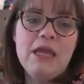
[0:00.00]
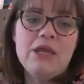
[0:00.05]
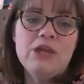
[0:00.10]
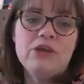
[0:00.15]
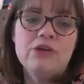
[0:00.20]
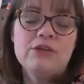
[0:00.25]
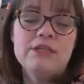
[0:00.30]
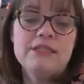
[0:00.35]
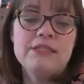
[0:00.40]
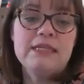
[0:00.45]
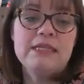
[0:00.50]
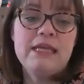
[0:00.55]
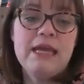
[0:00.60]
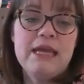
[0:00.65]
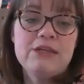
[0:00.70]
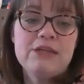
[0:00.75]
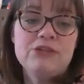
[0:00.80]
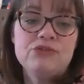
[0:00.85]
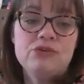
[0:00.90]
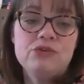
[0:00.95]
You're going to see
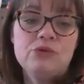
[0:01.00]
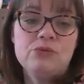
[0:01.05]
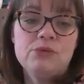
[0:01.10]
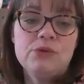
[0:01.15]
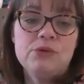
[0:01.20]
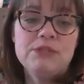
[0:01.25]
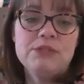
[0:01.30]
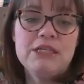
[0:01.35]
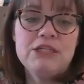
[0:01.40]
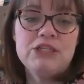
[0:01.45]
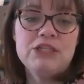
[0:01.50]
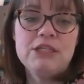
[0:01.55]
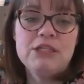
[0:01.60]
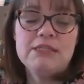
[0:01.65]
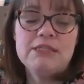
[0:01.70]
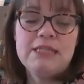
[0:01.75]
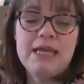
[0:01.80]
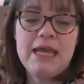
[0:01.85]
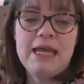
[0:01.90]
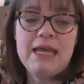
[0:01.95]
external rotation
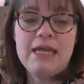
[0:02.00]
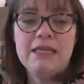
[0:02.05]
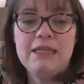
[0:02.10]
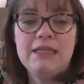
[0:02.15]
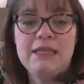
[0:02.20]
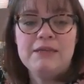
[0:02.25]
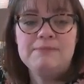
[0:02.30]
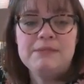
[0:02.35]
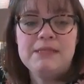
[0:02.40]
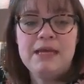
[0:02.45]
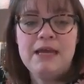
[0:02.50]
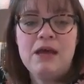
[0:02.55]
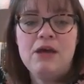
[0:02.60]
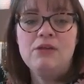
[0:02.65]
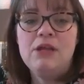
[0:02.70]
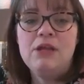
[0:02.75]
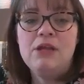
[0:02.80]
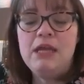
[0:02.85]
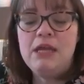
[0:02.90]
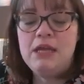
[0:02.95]
as that head comes out.